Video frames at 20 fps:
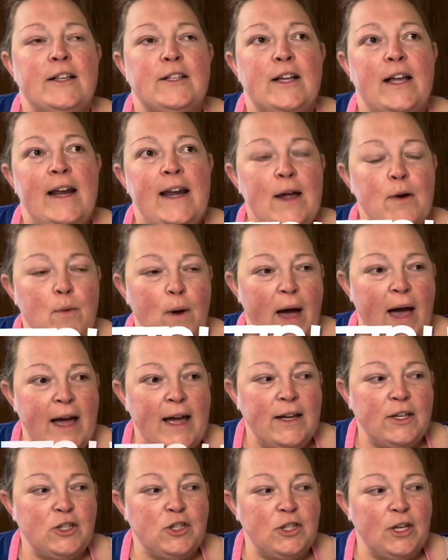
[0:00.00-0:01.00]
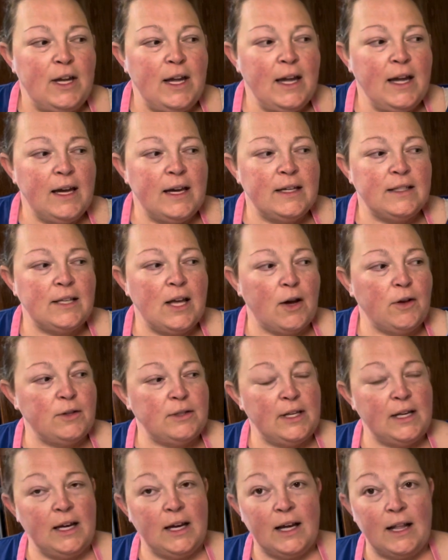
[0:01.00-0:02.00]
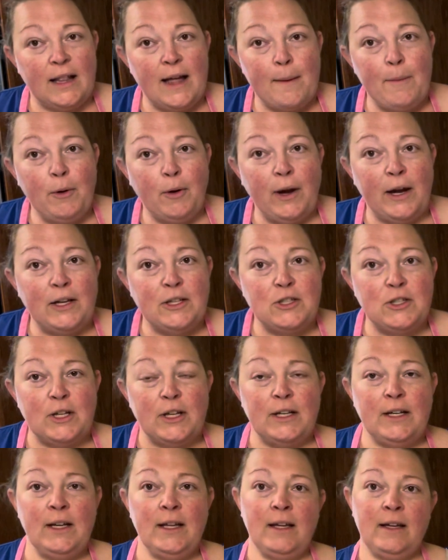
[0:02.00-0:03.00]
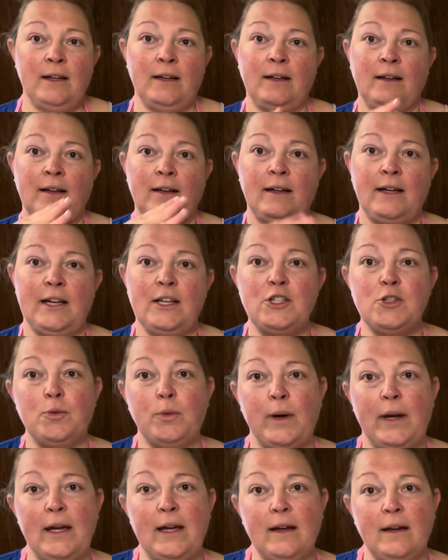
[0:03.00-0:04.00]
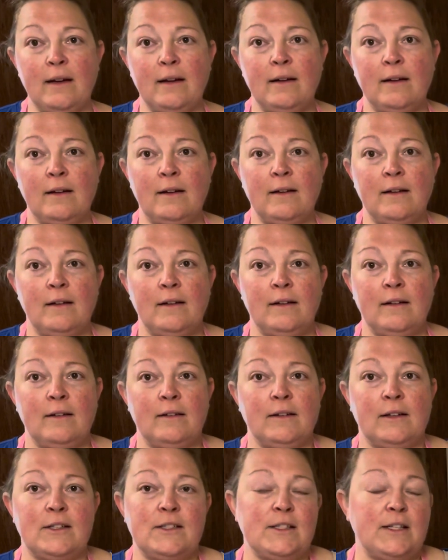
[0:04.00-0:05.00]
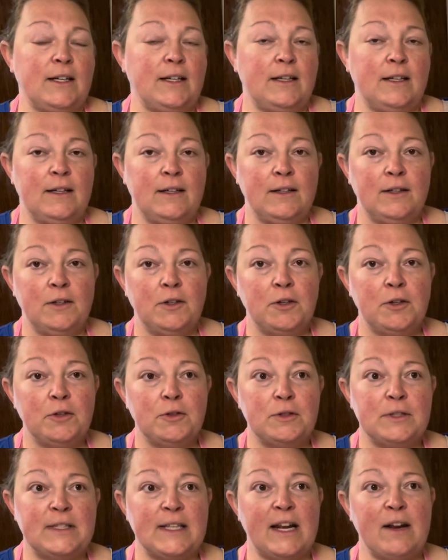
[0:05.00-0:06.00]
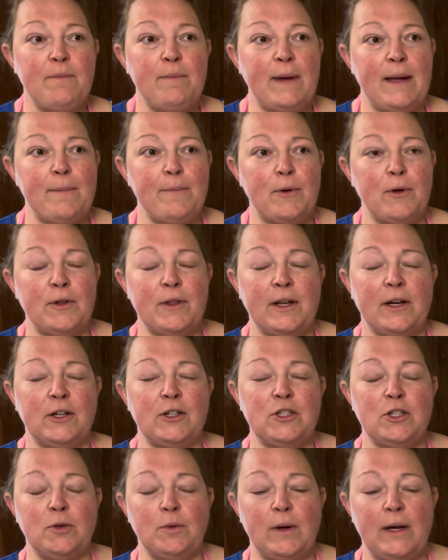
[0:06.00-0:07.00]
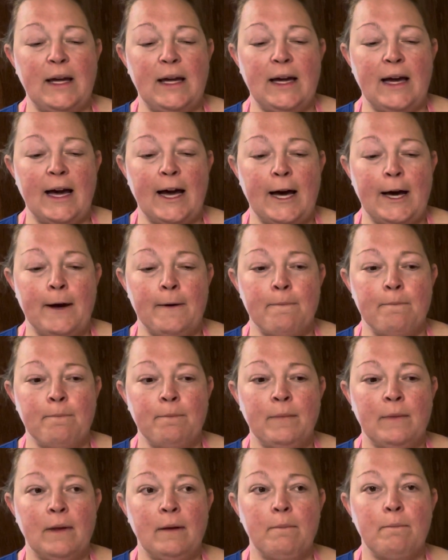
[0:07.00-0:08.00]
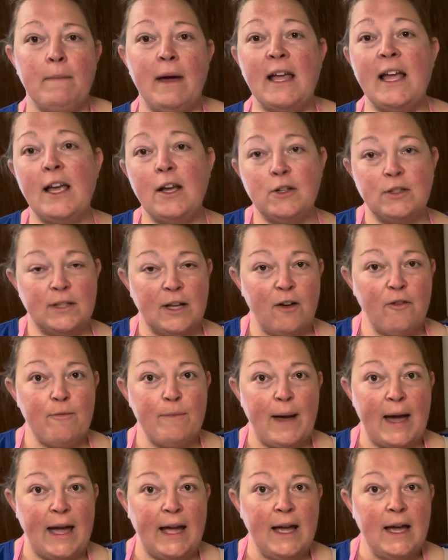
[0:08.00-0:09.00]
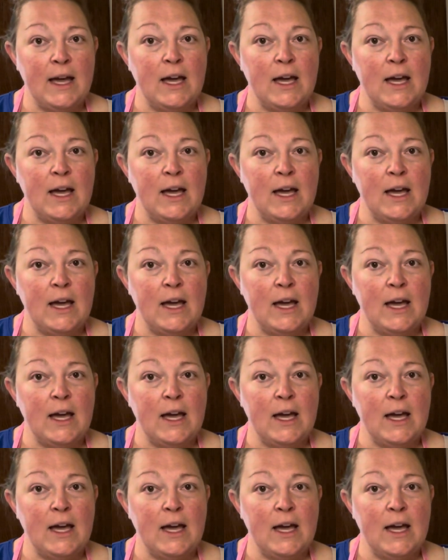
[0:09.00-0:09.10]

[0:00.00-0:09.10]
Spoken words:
anyway, she is hosting a collaboration. Each week, there's a set of people that are doing Make It Yourself May.